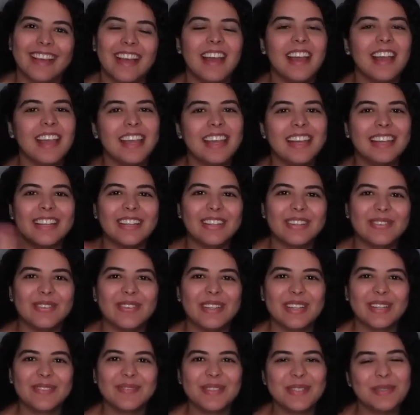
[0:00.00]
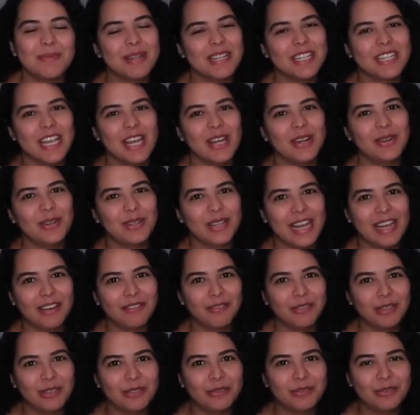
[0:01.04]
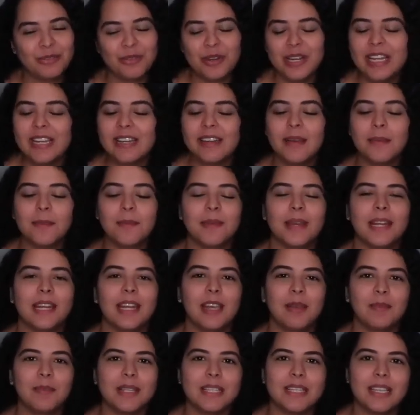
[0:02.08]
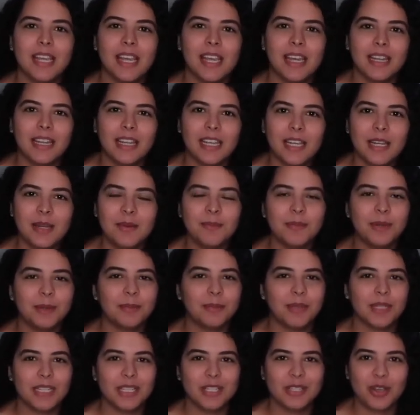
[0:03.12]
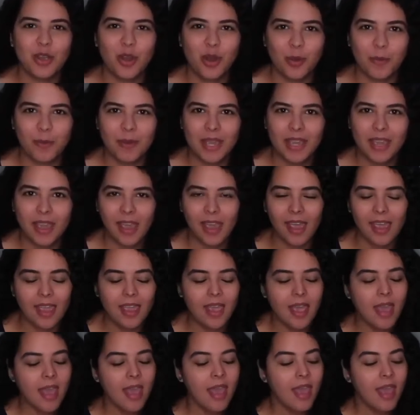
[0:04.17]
Hi, hello, welcome to my channel, Laugh, Love, Read. My name is Kayleen, but please call me Kay.